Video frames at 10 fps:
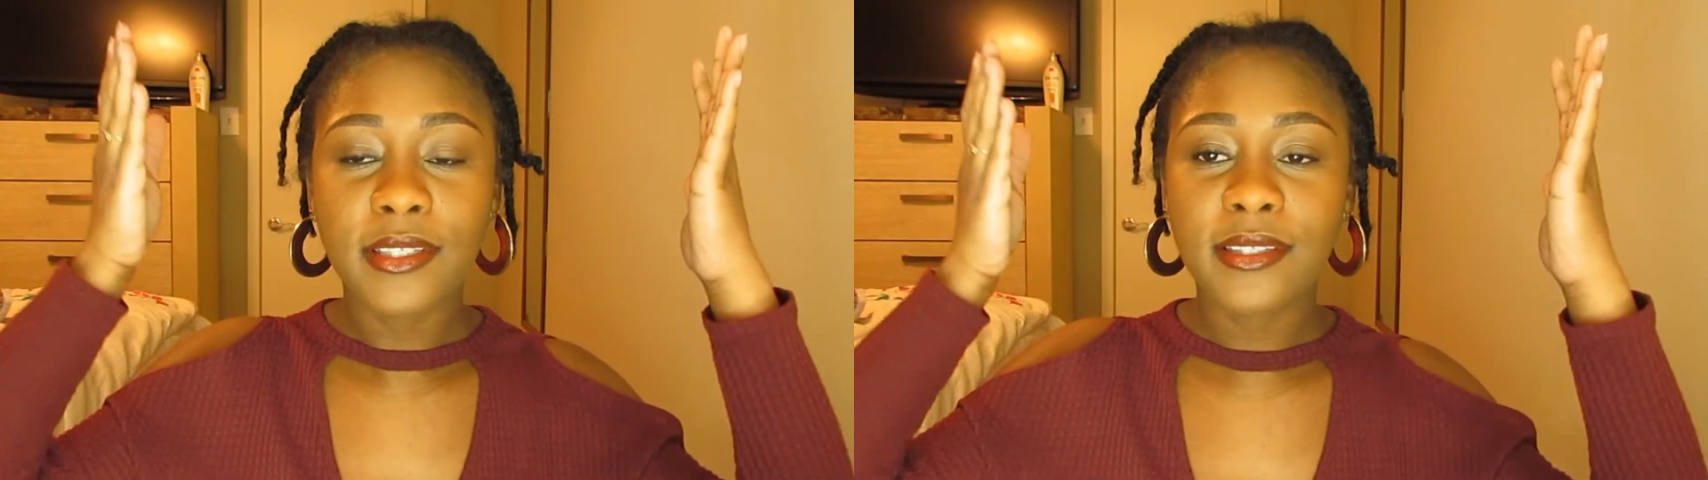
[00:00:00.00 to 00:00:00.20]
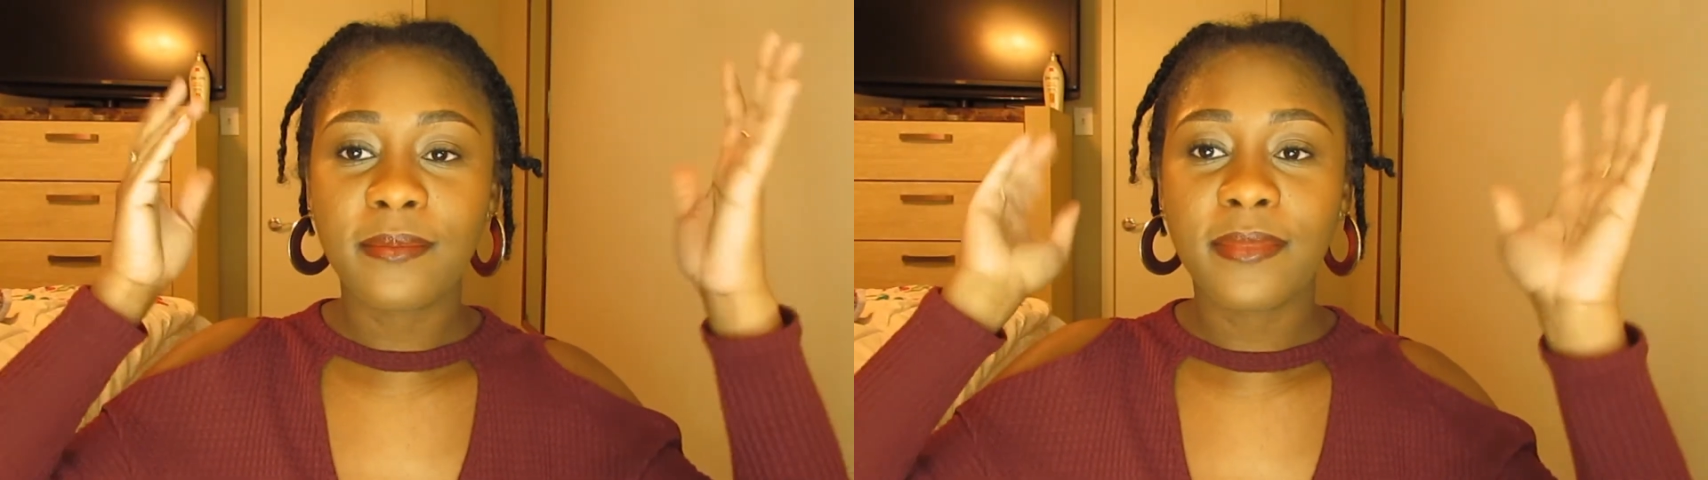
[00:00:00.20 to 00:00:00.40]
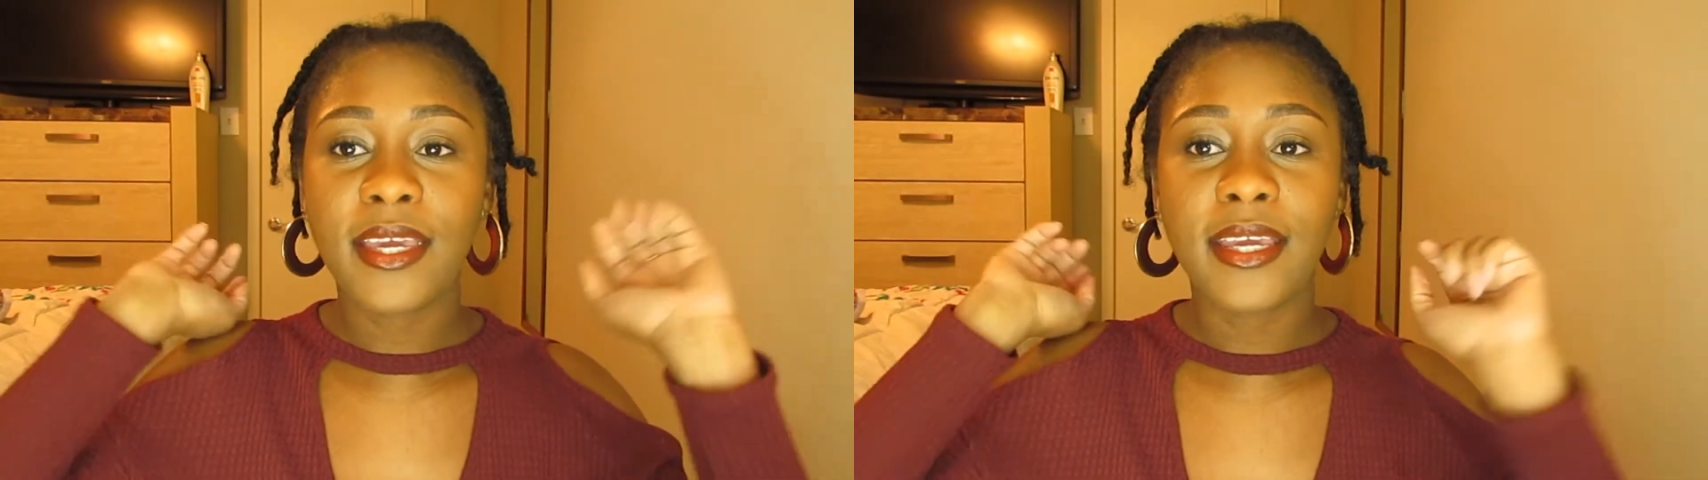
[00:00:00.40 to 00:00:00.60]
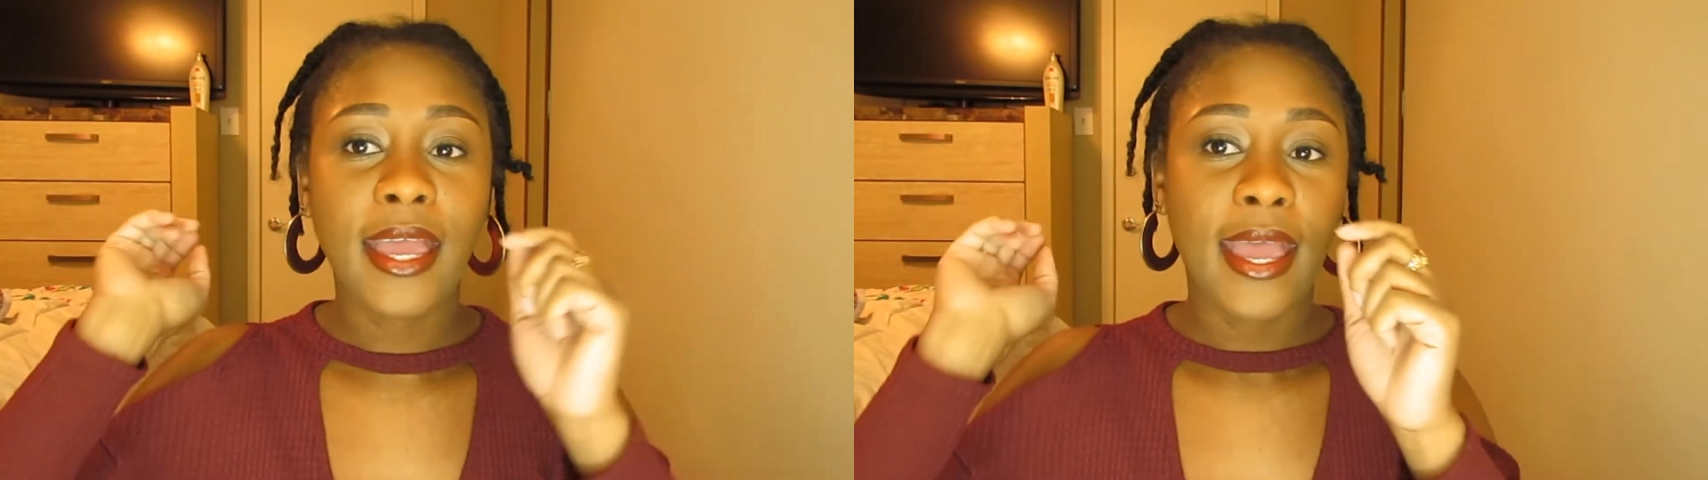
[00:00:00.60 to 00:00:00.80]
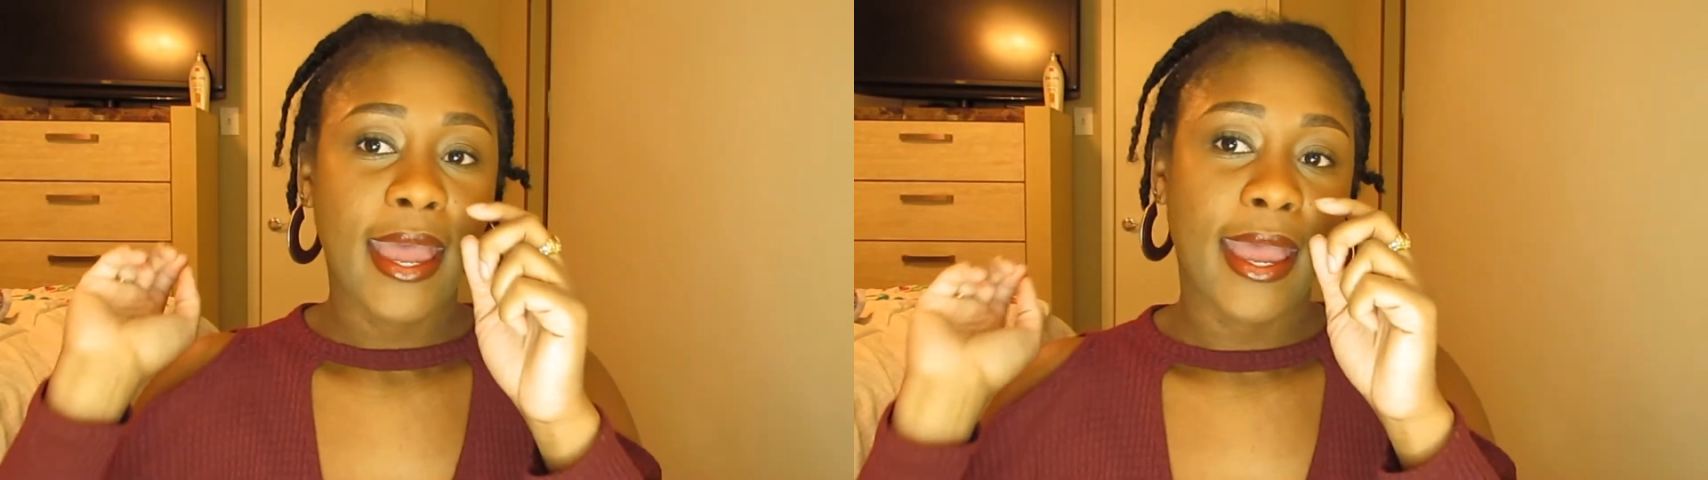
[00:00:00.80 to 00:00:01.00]

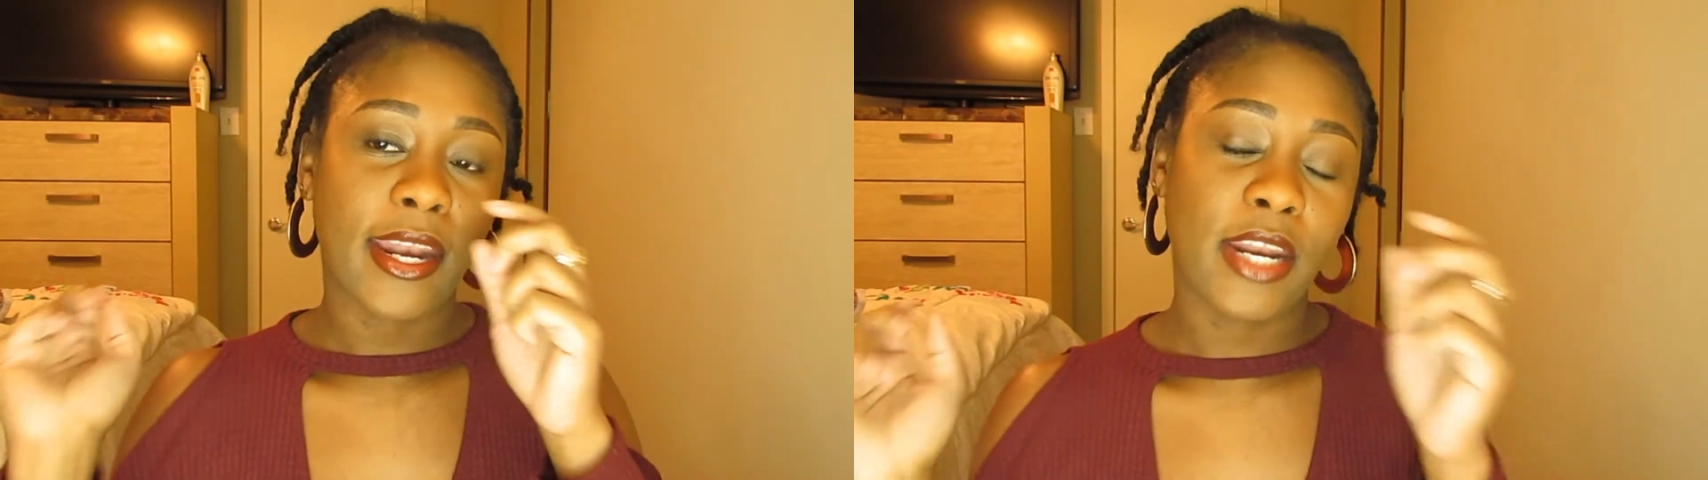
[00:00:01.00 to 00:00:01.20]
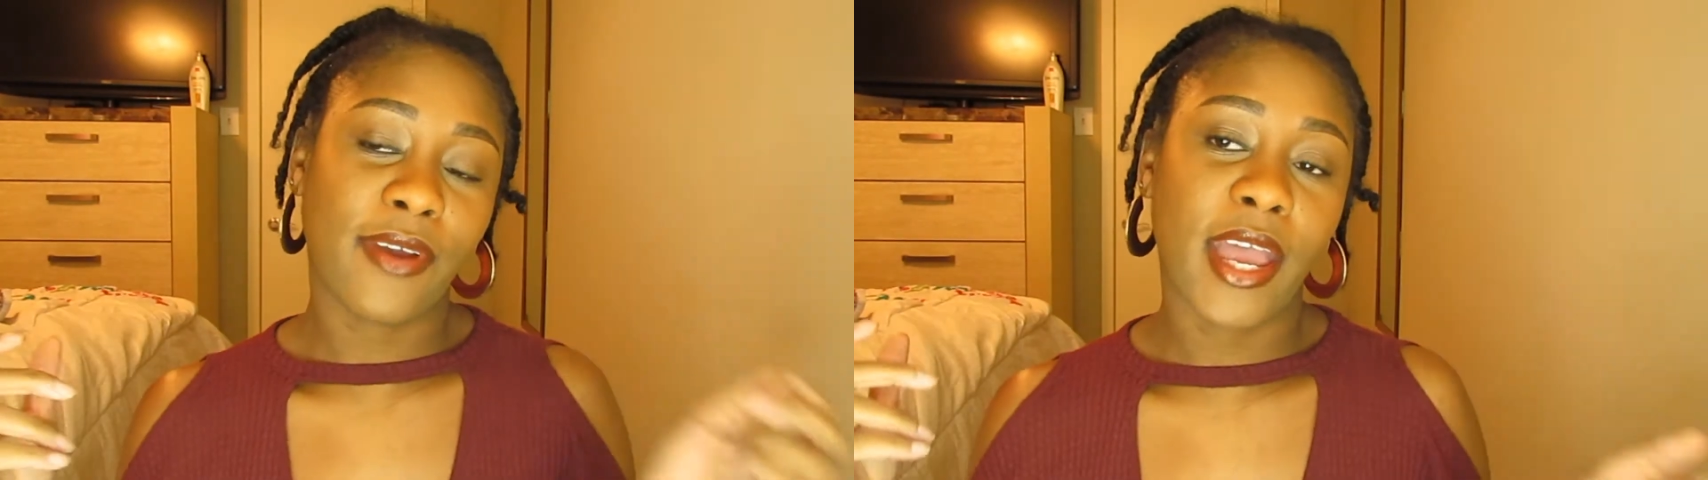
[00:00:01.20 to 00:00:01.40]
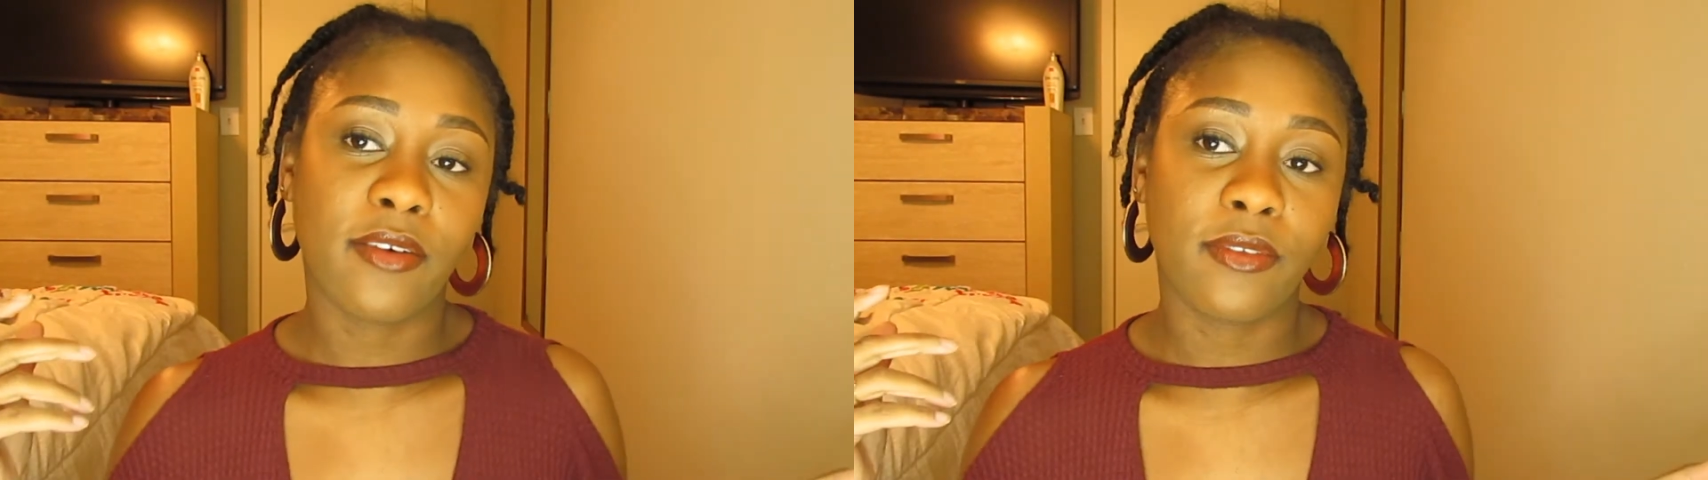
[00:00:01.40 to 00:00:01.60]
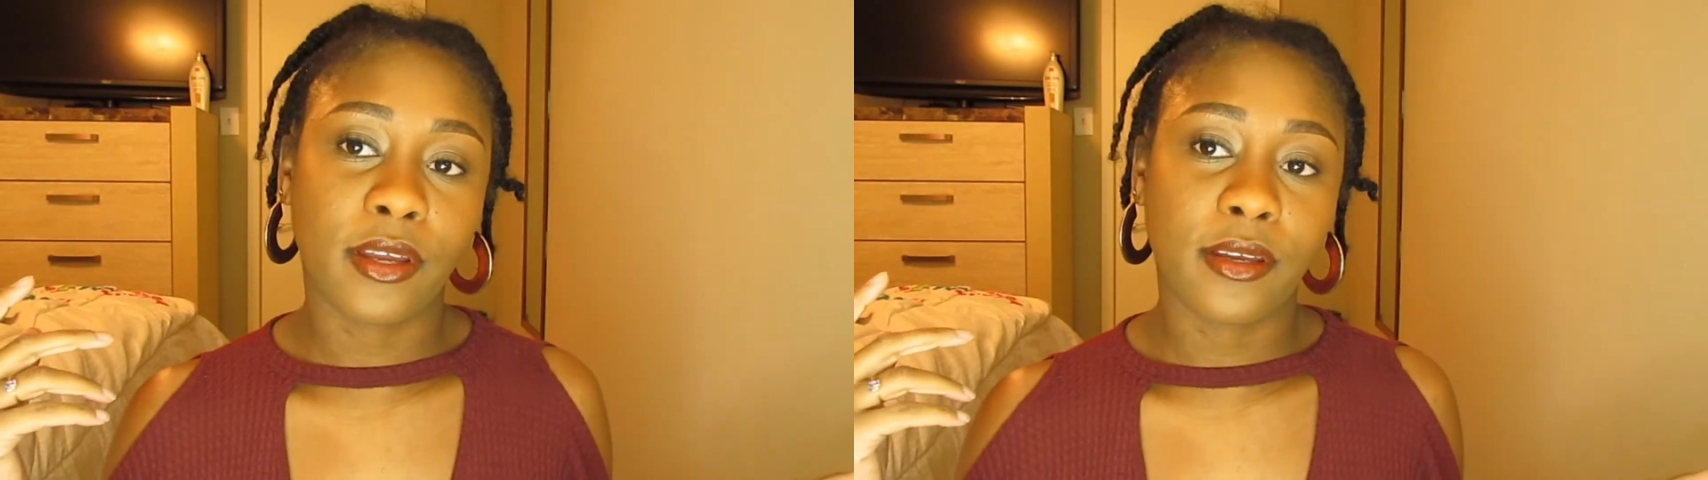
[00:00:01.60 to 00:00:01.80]
something, and if I have